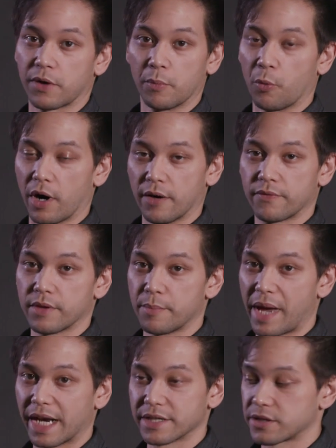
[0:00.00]
firmware for the
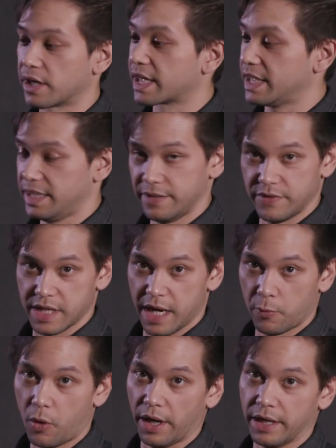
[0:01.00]
Panasonic
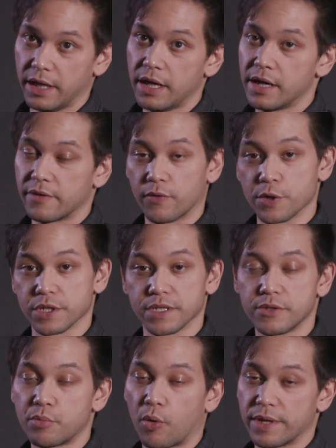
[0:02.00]
EVA1, version
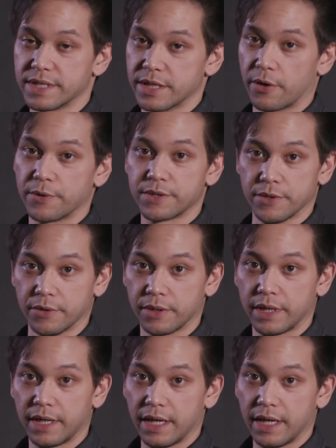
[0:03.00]
2.02.